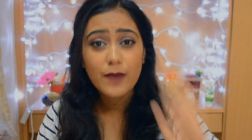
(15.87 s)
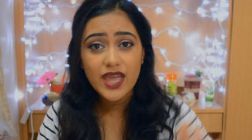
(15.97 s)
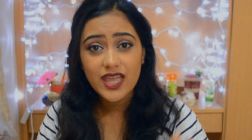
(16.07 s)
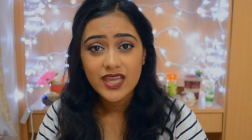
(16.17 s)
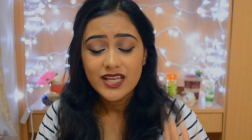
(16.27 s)

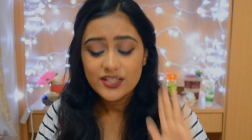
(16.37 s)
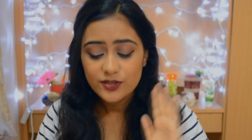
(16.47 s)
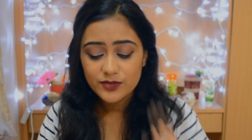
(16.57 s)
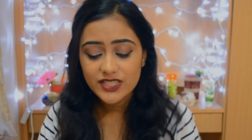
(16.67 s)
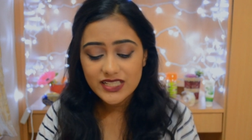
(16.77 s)
May.
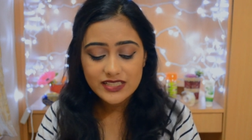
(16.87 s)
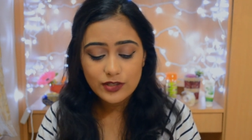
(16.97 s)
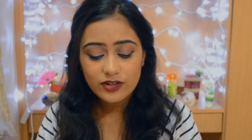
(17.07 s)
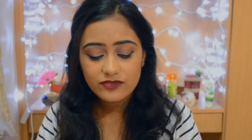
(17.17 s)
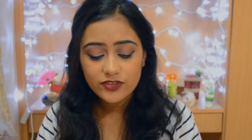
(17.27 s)
So I'm really
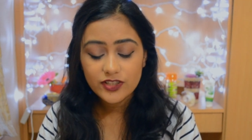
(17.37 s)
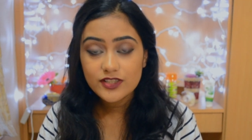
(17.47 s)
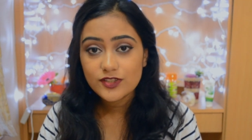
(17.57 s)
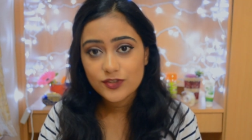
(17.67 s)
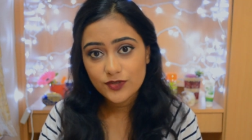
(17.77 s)
sorry for
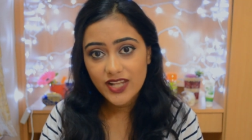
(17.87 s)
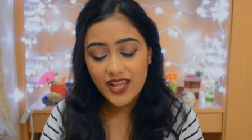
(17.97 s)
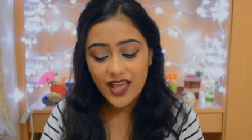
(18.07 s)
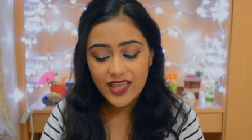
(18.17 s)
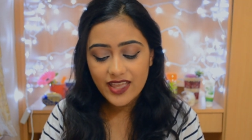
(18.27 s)
that. So
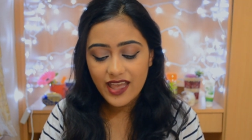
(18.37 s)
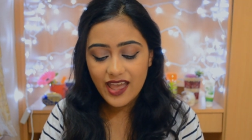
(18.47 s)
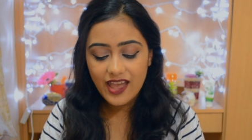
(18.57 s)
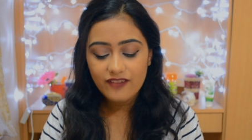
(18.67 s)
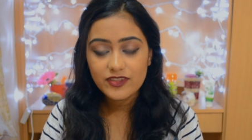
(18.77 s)
today I
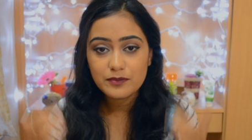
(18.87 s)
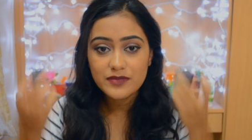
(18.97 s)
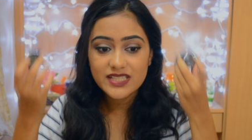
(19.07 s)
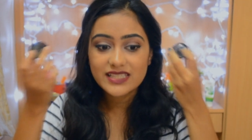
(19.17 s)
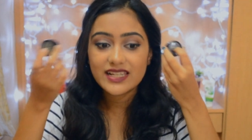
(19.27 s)
have the
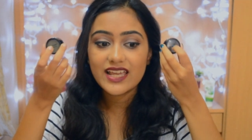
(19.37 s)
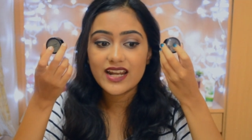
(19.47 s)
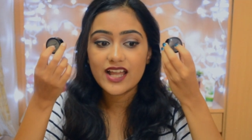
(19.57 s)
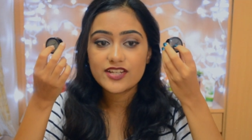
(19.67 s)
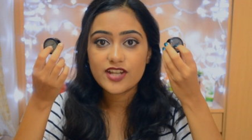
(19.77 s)
Miss
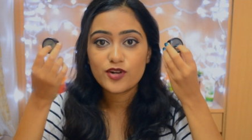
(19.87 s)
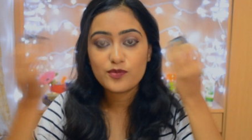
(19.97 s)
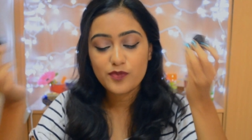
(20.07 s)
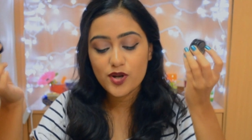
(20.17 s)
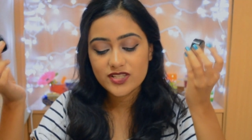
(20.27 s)
Claire
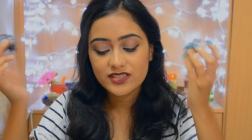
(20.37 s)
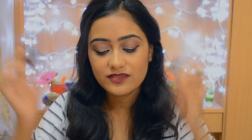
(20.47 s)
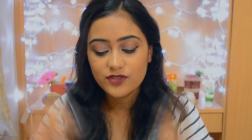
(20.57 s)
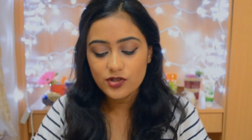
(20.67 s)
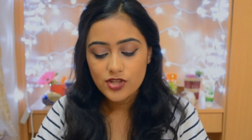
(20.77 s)
eyeshadow pots
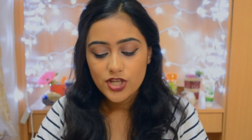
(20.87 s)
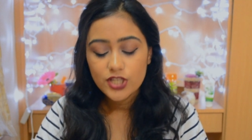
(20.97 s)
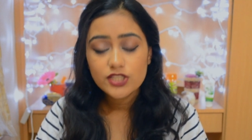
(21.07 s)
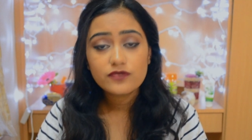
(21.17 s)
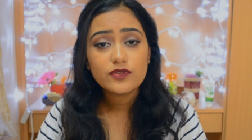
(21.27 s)
review.
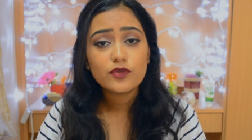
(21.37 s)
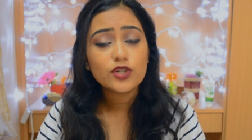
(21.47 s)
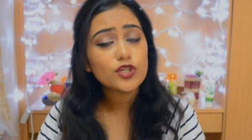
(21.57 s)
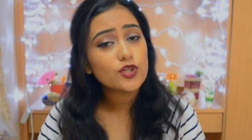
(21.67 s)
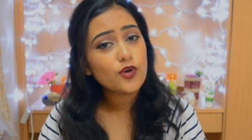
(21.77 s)
So if you
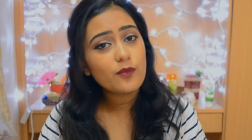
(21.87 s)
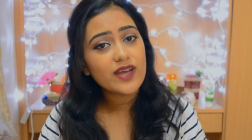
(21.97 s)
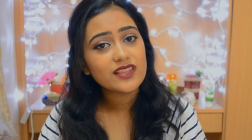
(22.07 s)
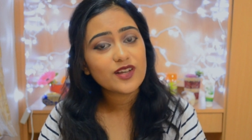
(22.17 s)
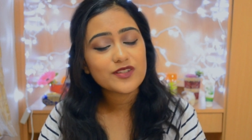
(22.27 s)
want to know
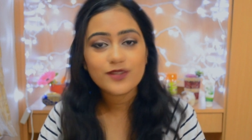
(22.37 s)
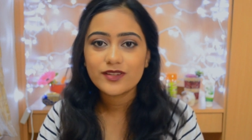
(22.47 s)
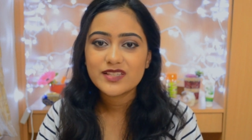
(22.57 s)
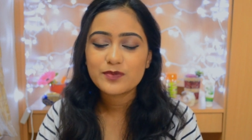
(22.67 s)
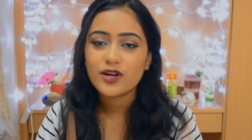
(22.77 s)
my thoughts
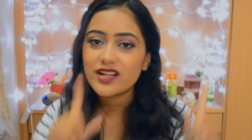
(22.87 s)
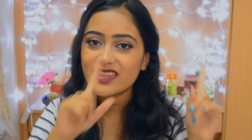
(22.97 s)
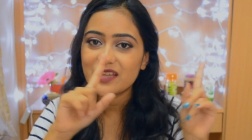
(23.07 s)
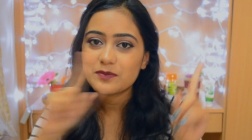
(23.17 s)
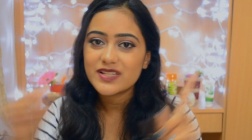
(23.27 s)
on this
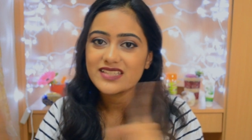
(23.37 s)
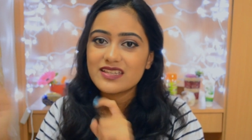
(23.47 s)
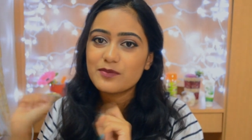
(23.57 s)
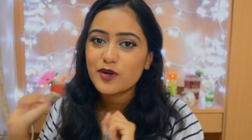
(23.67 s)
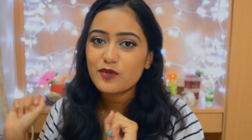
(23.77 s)
product then please
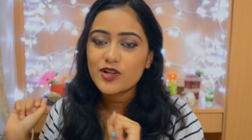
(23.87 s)
keep on